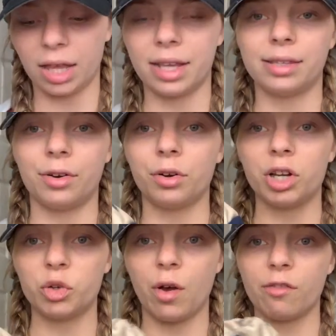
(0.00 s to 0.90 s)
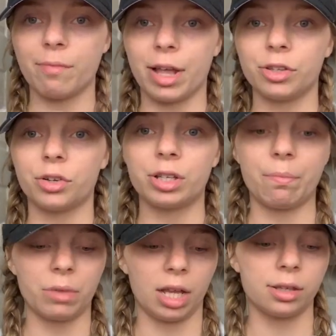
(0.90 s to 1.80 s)
like 0 to 12 months or
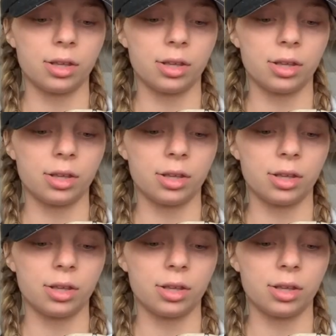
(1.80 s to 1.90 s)
something.